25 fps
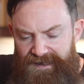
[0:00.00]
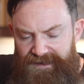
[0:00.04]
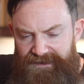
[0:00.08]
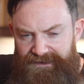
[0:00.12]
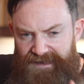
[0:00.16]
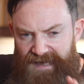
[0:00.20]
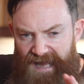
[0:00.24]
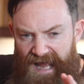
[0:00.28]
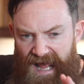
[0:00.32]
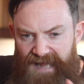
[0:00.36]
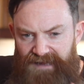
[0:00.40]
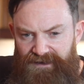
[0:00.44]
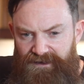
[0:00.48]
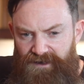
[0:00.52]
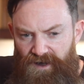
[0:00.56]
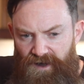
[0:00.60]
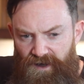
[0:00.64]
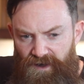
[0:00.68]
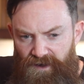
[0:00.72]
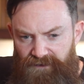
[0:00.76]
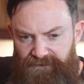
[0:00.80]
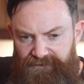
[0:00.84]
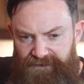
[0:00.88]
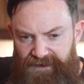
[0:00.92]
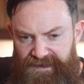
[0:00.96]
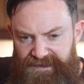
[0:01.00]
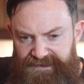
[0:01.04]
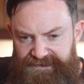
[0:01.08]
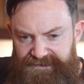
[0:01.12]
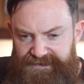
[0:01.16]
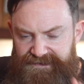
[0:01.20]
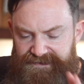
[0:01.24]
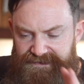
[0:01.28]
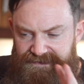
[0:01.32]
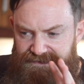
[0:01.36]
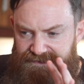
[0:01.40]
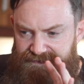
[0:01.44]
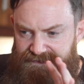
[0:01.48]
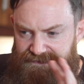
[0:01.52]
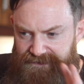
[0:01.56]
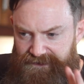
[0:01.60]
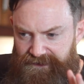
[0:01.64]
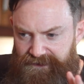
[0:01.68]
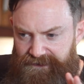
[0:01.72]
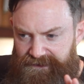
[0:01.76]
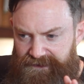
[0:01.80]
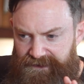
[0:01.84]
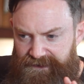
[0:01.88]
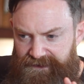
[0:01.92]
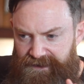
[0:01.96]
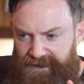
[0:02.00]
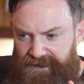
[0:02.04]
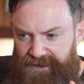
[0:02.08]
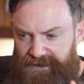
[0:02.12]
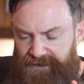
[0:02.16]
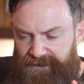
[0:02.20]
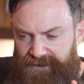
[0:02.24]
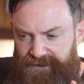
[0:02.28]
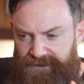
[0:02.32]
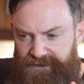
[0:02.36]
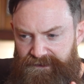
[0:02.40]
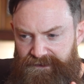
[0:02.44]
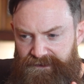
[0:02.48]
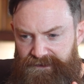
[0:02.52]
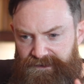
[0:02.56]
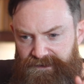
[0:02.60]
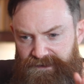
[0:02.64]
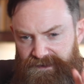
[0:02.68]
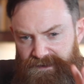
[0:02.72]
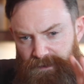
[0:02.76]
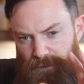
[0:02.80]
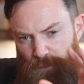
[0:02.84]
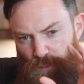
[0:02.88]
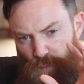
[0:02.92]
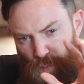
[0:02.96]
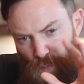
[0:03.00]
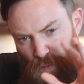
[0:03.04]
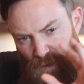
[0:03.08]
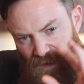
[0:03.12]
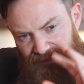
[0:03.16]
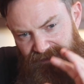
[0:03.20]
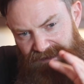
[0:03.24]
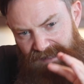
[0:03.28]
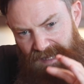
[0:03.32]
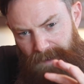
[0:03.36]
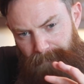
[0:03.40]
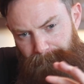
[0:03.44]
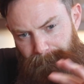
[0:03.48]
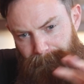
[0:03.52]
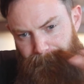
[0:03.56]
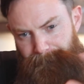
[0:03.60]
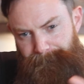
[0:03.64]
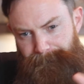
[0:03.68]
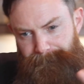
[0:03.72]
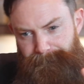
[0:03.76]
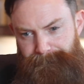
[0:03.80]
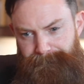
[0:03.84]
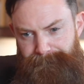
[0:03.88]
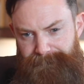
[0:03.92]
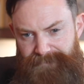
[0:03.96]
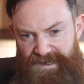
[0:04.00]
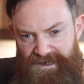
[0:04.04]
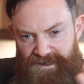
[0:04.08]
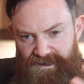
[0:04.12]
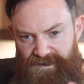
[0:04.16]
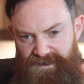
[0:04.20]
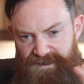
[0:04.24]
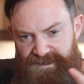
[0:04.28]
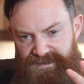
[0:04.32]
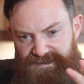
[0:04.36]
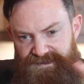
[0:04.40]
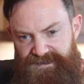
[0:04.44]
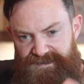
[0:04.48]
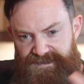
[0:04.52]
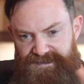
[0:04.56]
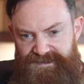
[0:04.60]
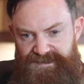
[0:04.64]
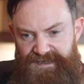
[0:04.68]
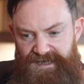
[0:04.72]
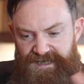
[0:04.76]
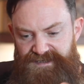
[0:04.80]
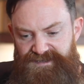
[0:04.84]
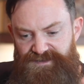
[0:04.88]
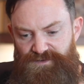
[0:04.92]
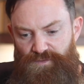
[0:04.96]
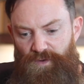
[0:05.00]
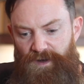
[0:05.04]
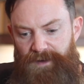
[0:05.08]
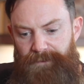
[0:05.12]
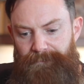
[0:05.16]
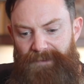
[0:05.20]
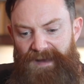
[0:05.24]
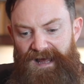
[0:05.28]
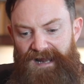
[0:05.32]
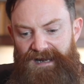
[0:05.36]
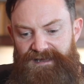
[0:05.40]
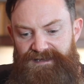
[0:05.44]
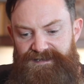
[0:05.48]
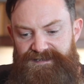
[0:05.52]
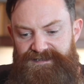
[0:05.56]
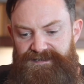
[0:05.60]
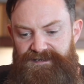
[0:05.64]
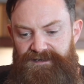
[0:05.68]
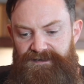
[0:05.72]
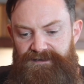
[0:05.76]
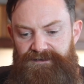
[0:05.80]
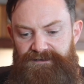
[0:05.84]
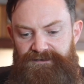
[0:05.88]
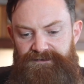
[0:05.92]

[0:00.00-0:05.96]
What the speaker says: The alcohol taste is slightly there. With that bitterness, it's quite balanced.